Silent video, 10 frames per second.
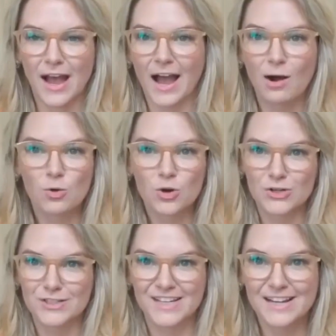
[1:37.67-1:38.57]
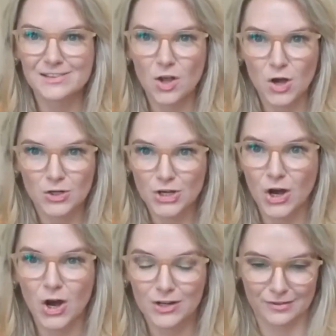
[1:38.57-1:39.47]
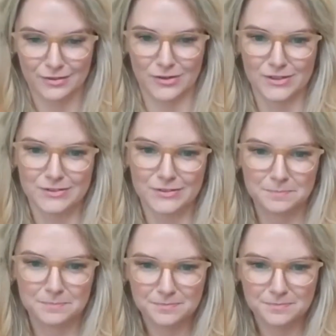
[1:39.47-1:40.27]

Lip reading: hour and day long talkathons.